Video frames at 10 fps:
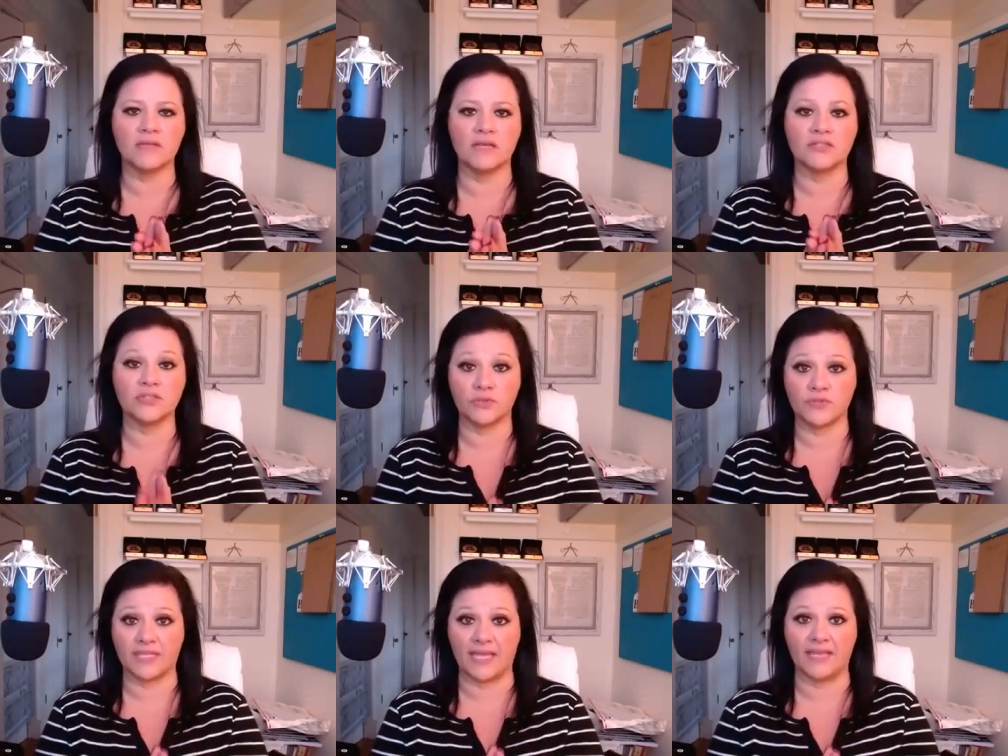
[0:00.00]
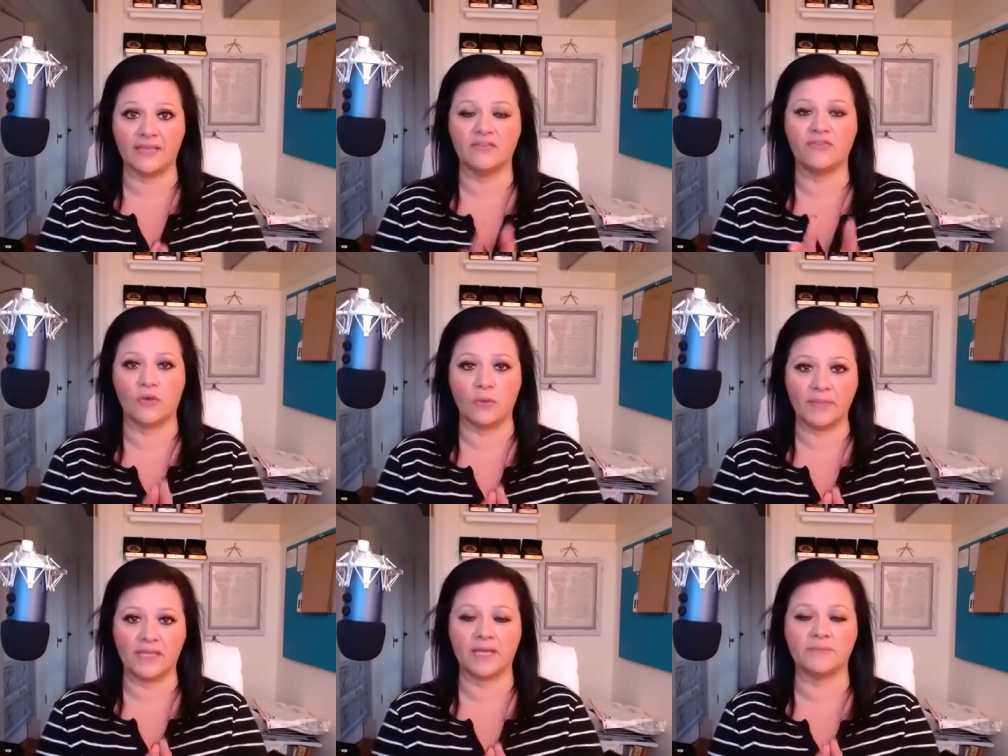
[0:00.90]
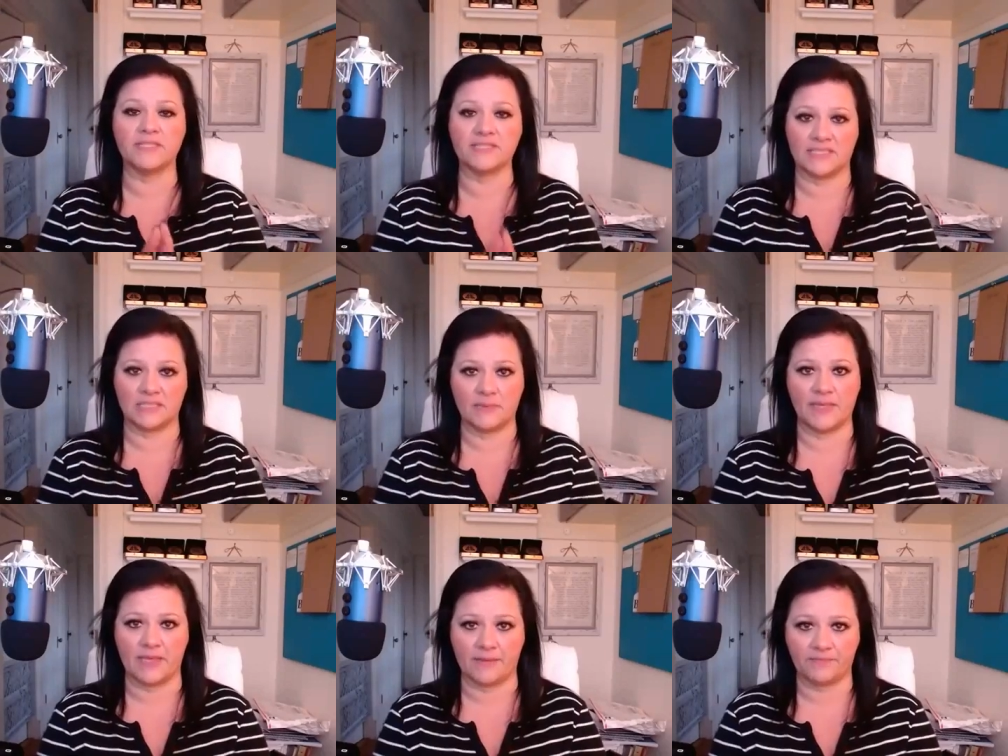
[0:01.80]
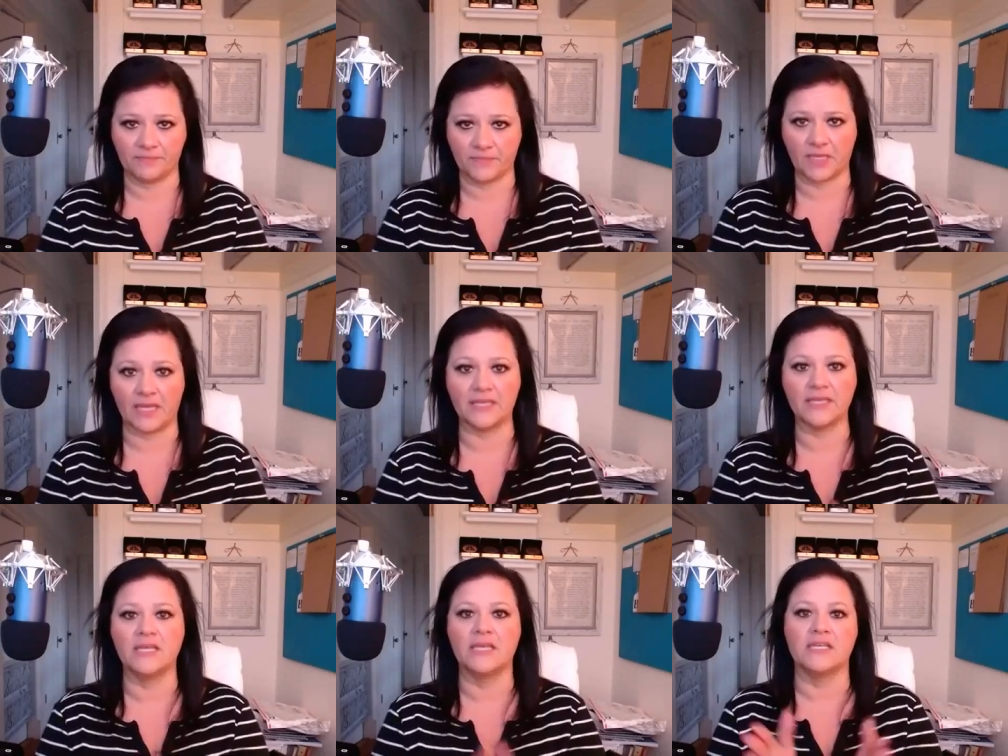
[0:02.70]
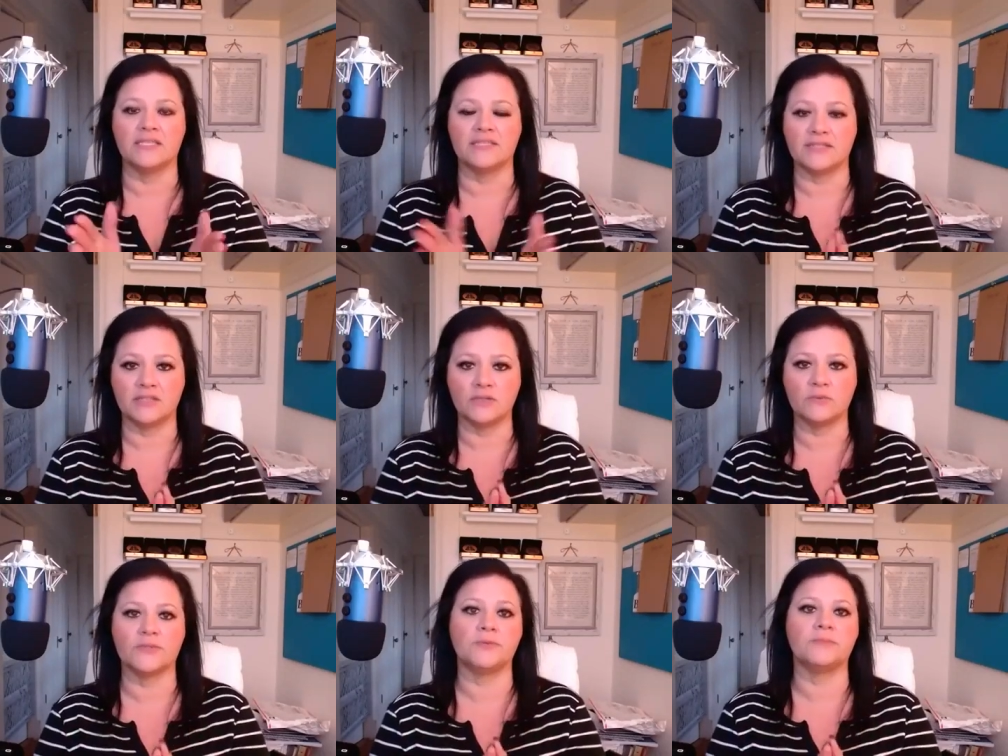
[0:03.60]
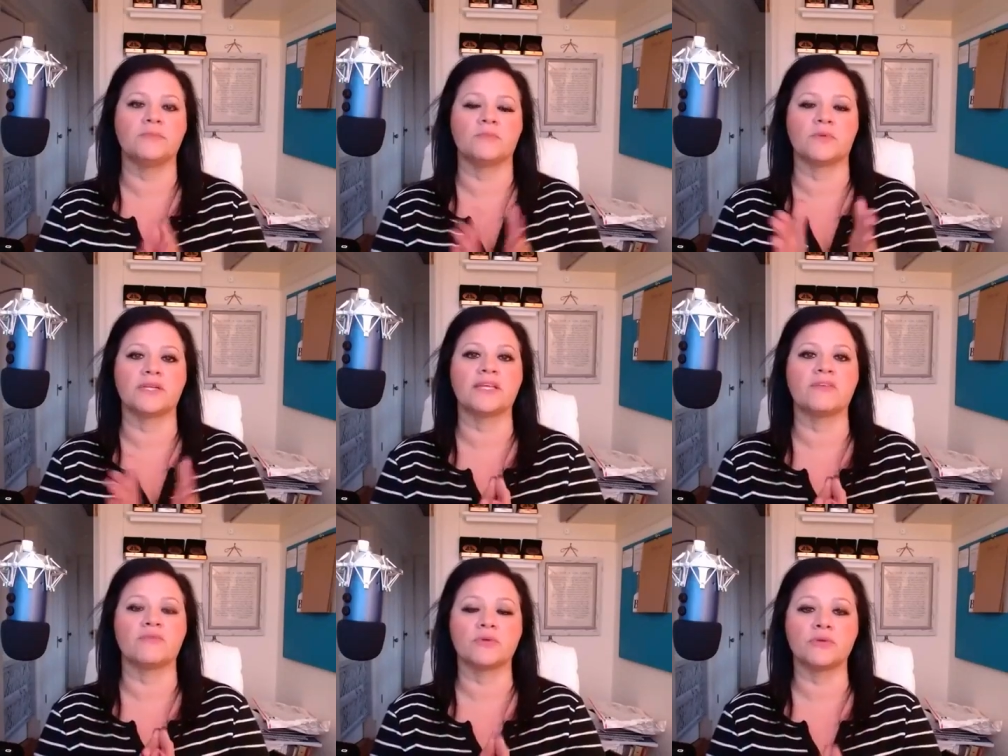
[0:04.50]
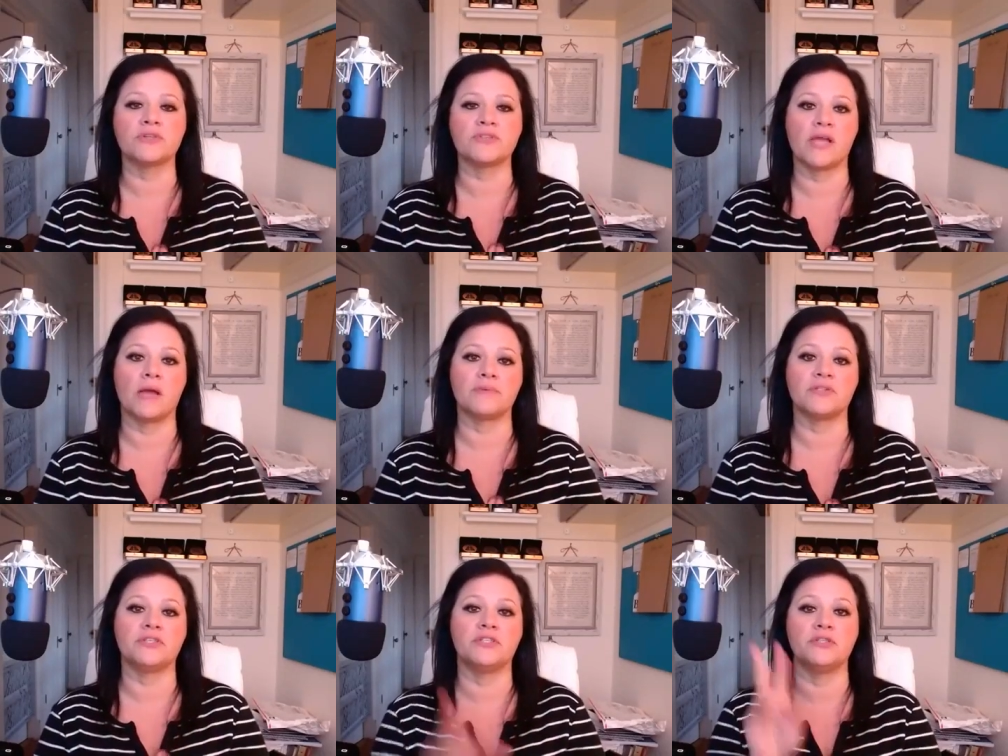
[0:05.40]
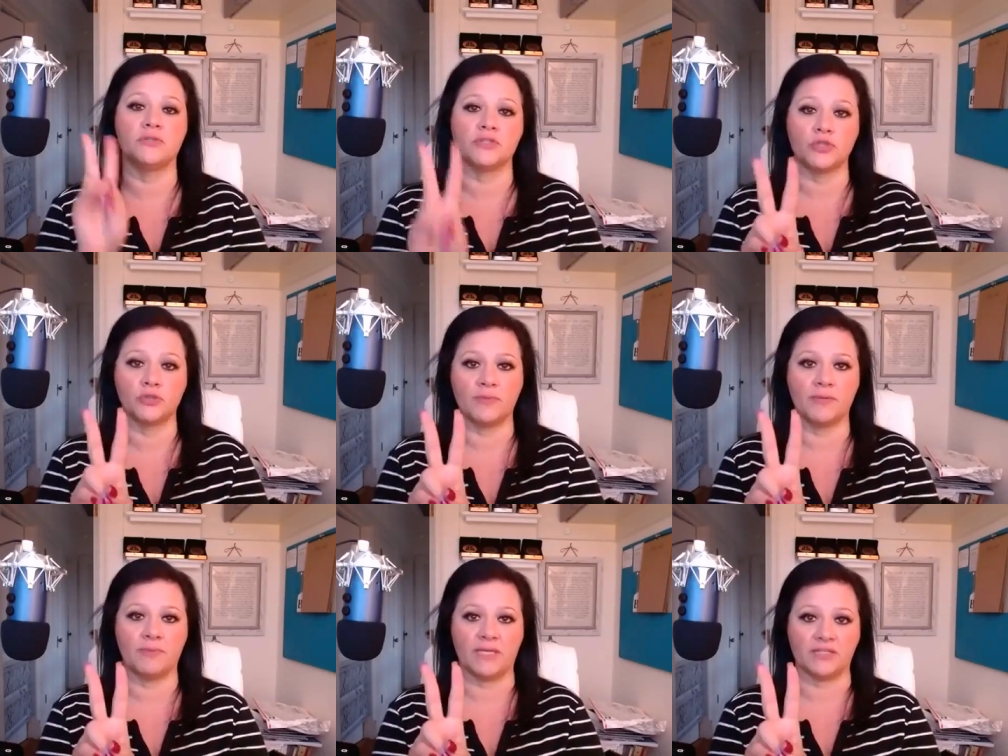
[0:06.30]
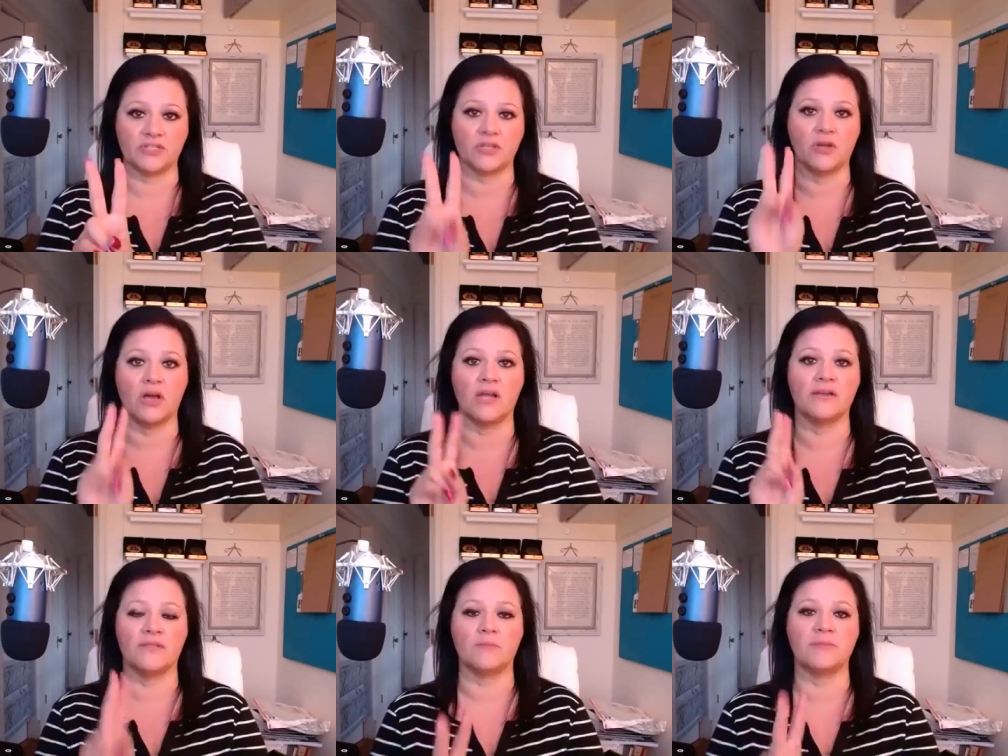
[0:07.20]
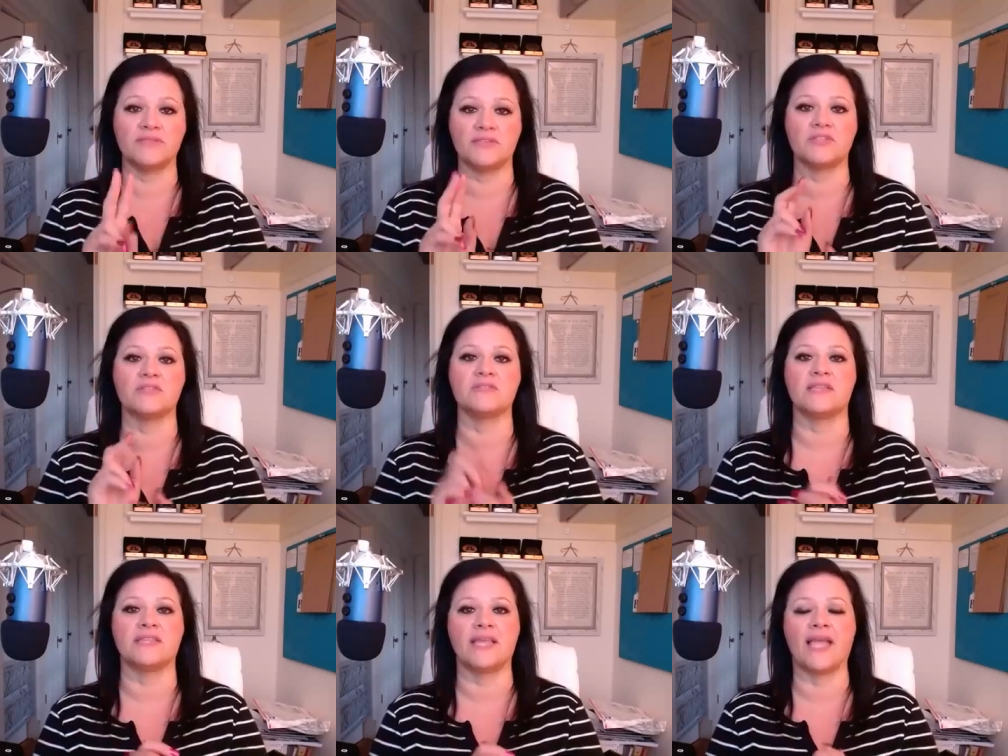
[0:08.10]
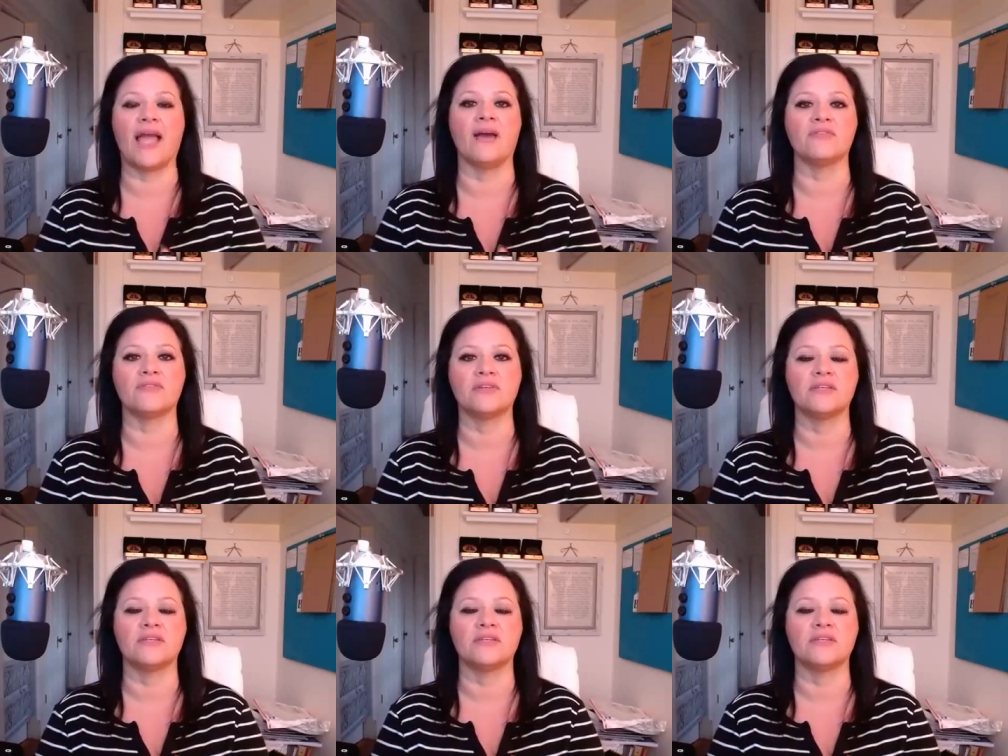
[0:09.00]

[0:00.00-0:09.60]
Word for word: uh, Tuesday, 4 p.m. to 6 p.m. Okay. You sit in the room. We're going to give recruiters the opportunity to do a two minute pitch on the positions that they have.